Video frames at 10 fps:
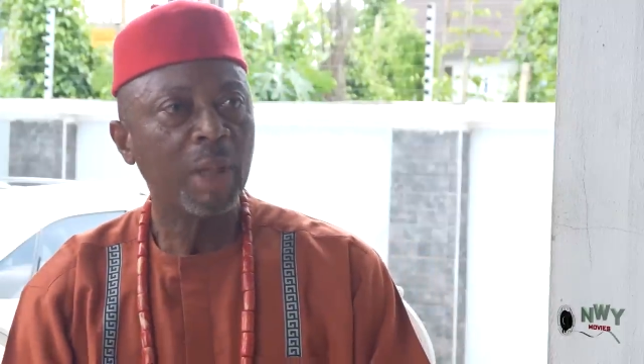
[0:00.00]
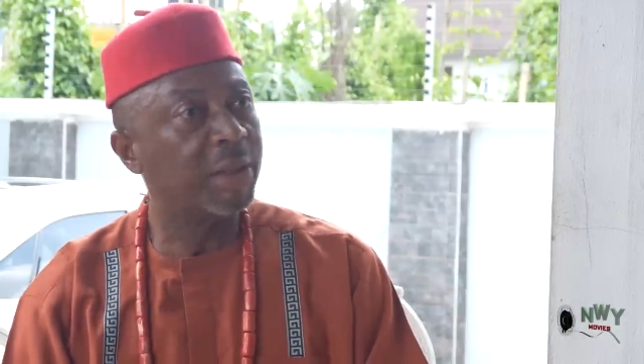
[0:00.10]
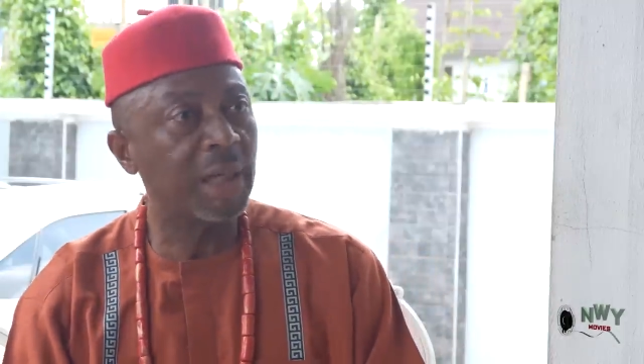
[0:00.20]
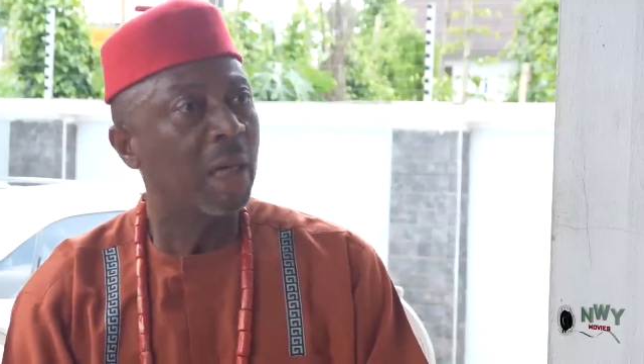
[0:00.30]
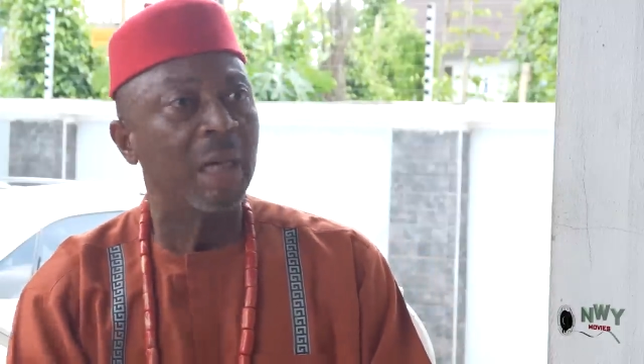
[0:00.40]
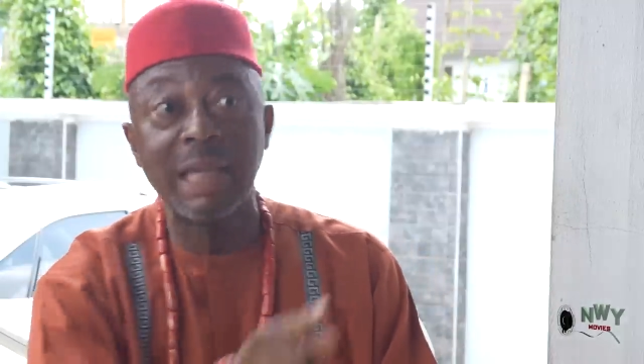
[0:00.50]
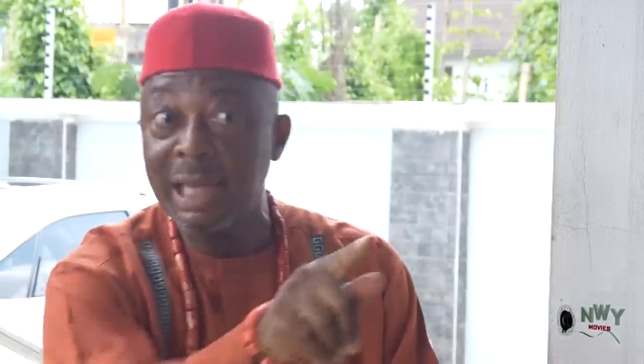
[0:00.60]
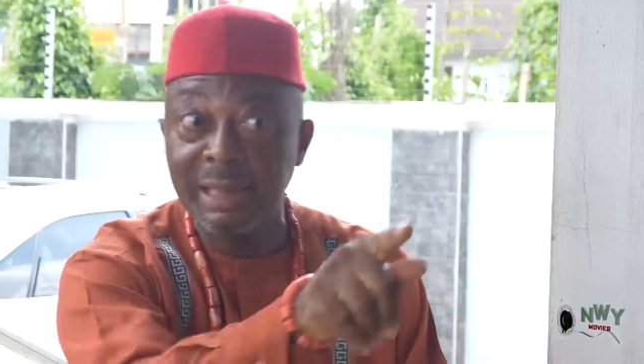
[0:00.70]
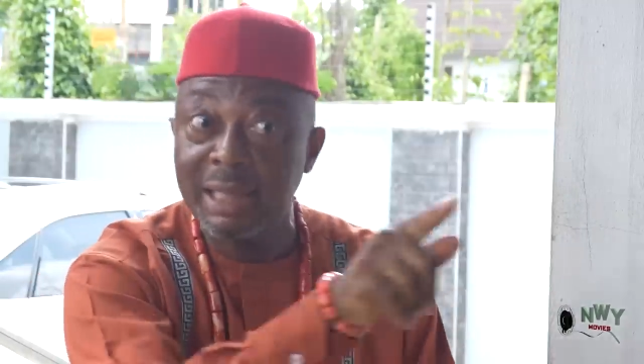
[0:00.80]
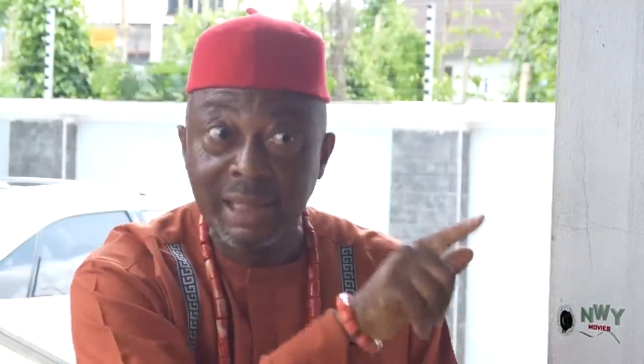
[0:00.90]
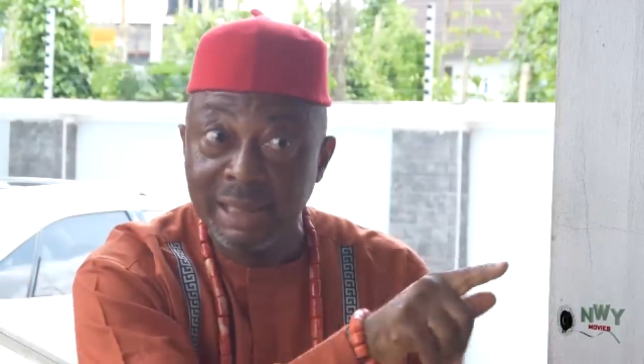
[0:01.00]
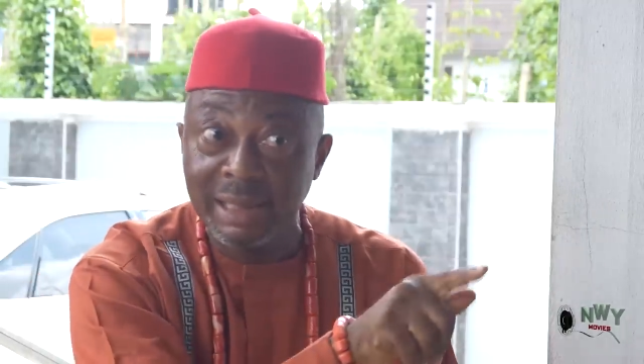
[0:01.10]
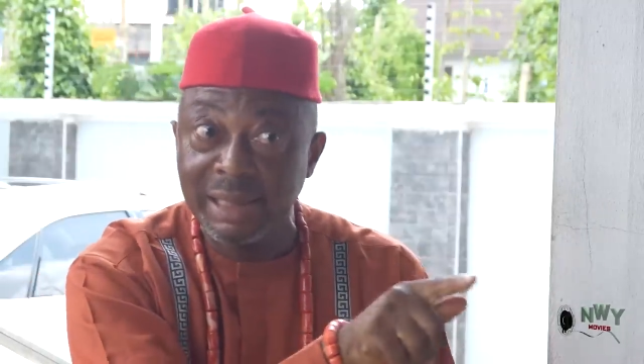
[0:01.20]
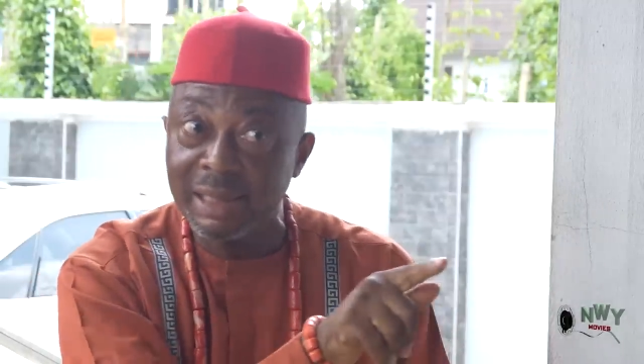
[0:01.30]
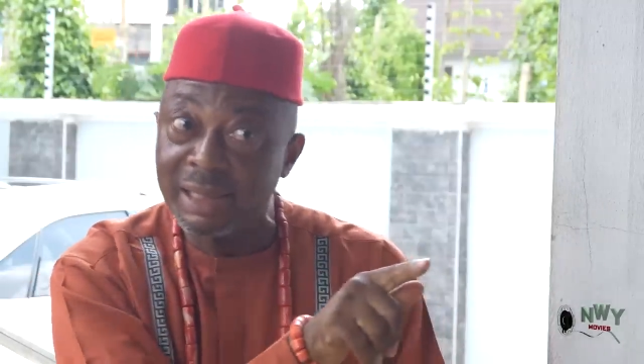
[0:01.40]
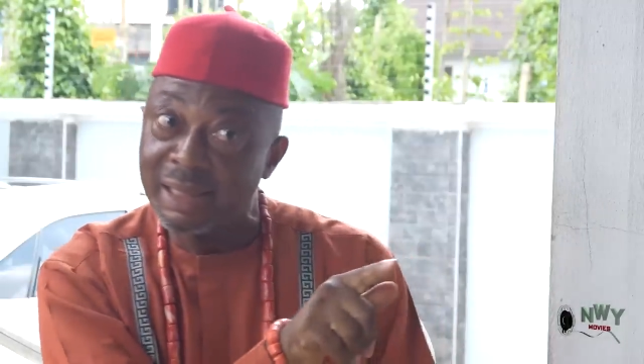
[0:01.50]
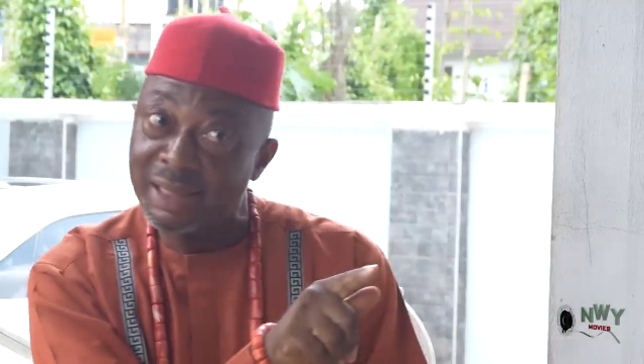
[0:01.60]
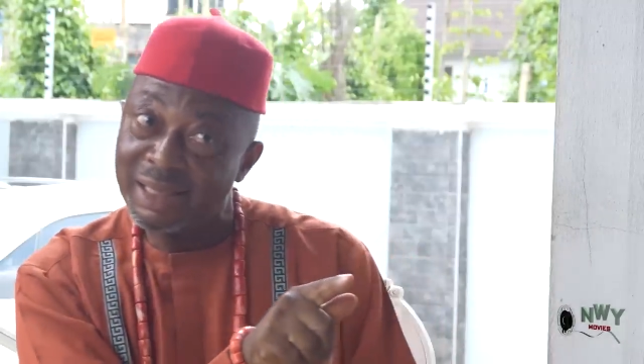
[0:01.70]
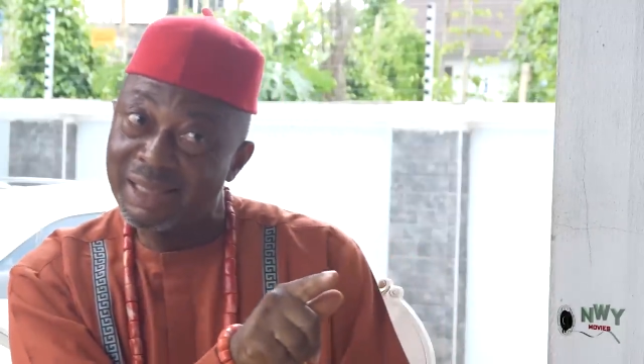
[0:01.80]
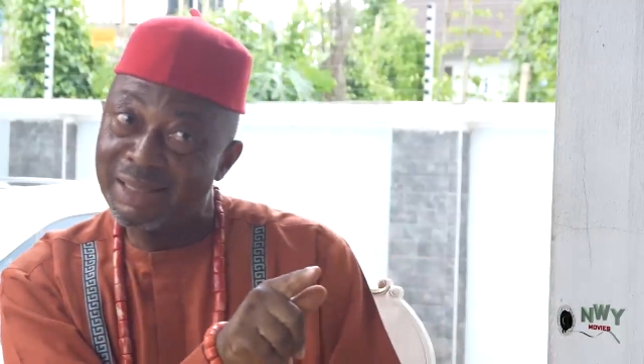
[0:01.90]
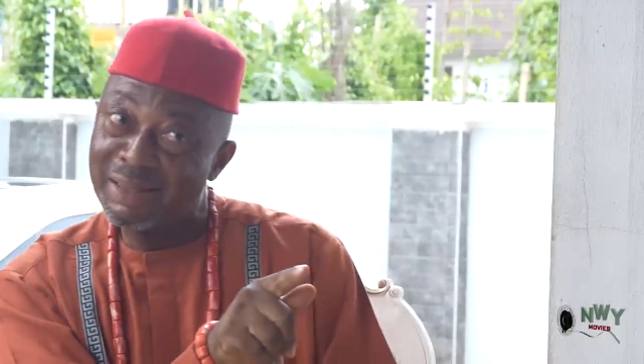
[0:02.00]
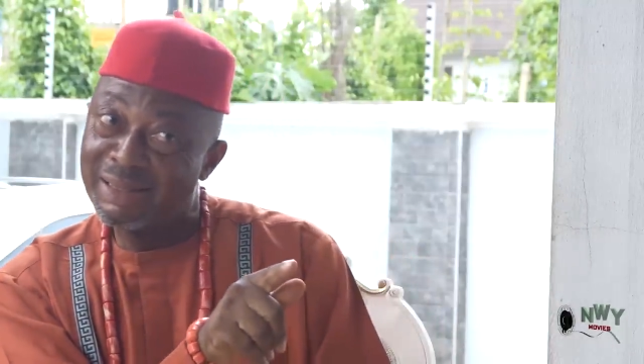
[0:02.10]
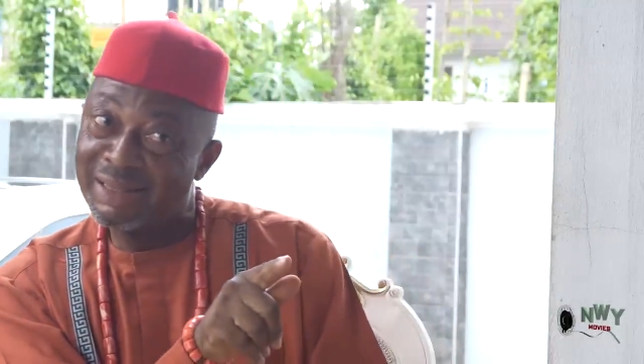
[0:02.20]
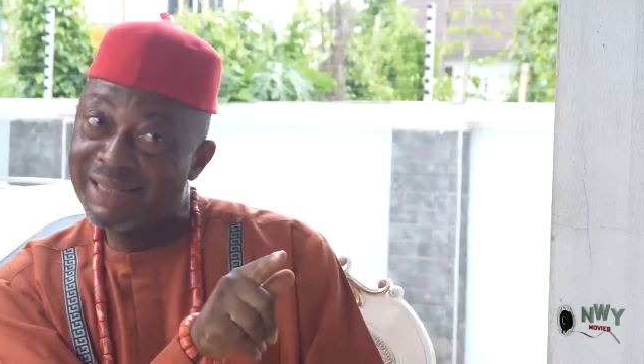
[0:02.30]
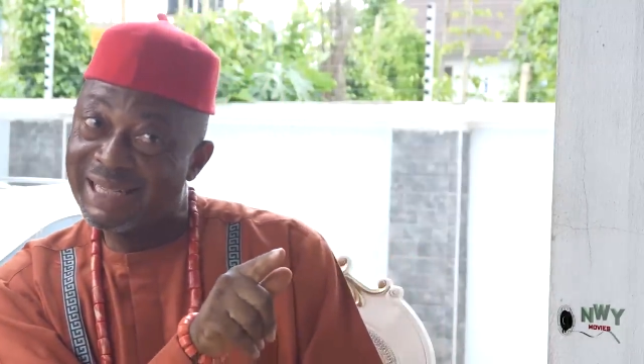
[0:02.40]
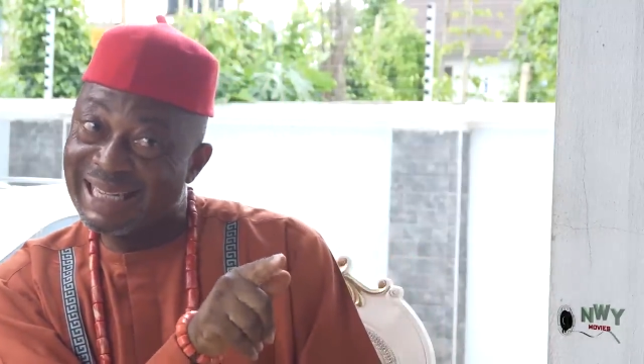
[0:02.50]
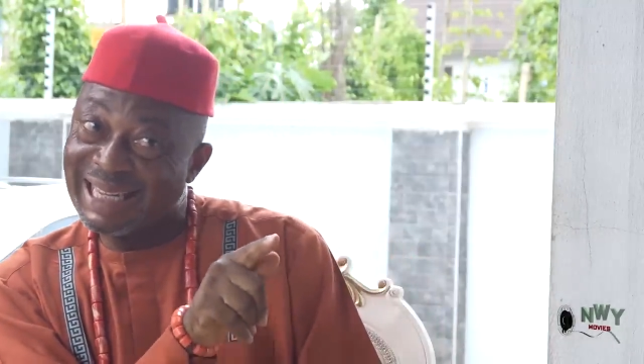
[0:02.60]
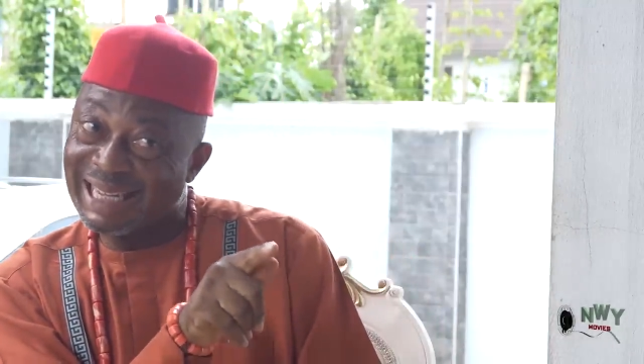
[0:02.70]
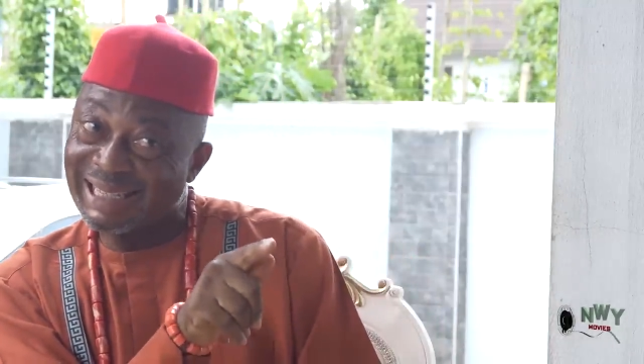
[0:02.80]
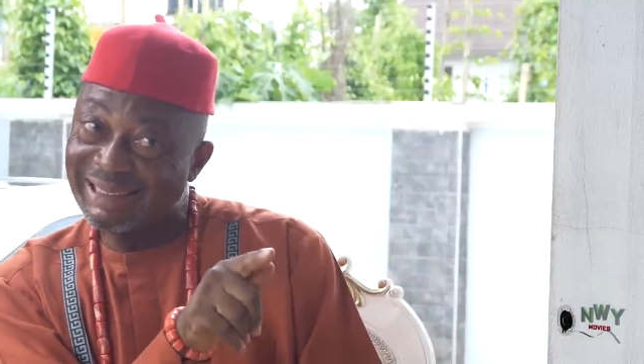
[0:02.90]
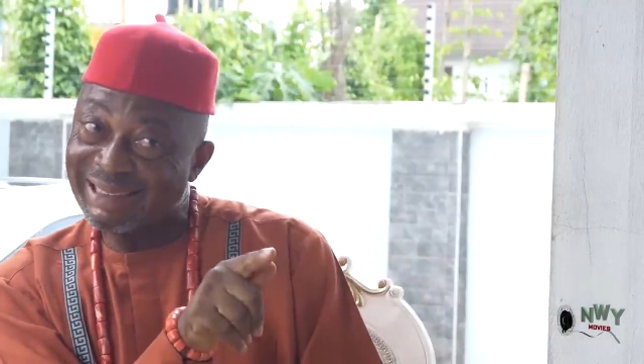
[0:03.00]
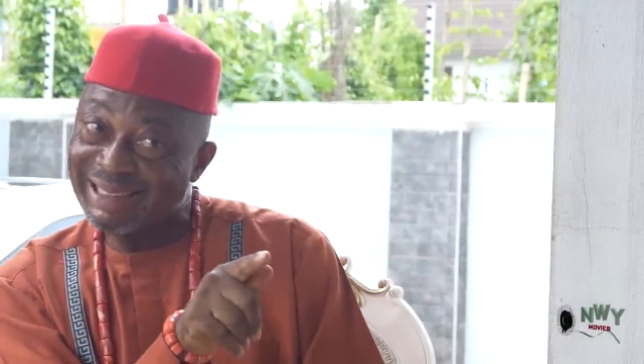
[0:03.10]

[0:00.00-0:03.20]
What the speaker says: You see, there's this girl.